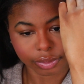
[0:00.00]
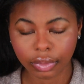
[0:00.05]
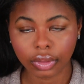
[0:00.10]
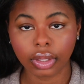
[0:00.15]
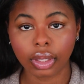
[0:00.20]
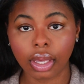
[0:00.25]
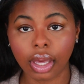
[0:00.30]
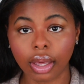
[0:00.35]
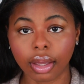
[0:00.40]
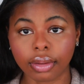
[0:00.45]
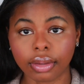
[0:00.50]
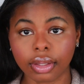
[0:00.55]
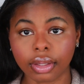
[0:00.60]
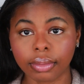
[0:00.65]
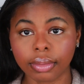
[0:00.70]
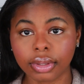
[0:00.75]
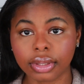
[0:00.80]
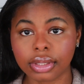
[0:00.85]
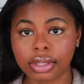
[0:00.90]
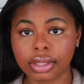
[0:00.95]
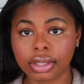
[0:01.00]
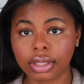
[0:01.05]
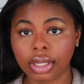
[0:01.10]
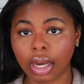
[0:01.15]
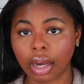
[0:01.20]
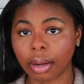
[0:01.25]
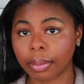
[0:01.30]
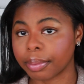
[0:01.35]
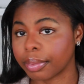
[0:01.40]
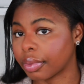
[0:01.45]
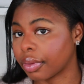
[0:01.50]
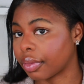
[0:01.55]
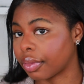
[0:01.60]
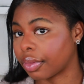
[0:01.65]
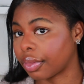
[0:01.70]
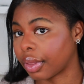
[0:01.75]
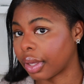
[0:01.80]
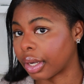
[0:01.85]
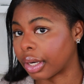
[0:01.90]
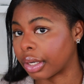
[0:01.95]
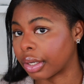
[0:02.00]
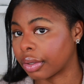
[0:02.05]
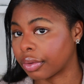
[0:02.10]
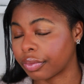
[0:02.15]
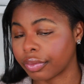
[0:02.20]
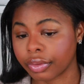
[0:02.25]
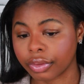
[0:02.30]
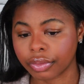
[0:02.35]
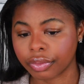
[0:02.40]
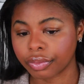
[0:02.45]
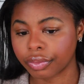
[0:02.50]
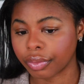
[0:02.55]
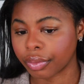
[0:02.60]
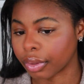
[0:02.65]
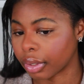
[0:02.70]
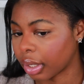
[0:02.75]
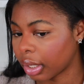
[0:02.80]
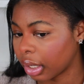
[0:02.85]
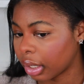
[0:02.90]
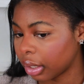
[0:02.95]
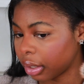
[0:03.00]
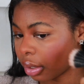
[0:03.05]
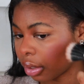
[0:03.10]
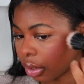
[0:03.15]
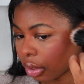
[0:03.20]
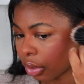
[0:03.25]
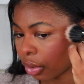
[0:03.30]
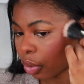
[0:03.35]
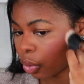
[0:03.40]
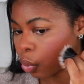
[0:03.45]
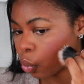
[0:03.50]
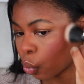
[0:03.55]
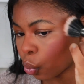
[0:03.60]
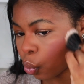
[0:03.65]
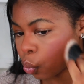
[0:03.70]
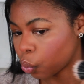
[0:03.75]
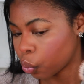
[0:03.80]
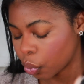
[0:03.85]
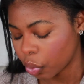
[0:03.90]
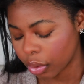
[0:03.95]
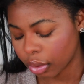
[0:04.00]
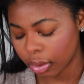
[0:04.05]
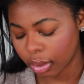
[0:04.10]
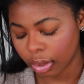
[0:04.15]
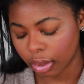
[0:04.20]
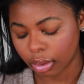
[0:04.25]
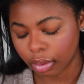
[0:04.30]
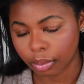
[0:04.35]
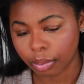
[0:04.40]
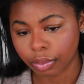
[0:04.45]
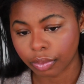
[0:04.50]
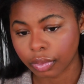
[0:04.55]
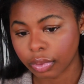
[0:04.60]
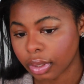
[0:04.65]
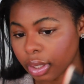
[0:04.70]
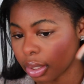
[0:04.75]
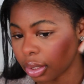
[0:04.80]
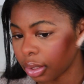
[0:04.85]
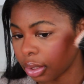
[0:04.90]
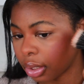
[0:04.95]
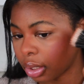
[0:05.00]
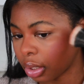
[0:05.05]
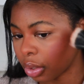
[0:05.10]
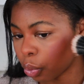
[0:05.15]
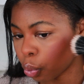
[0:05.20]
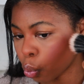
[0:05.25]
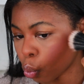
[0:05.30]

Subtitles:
Yeah, I think I'm going to stop there for the forehead, and then lightly.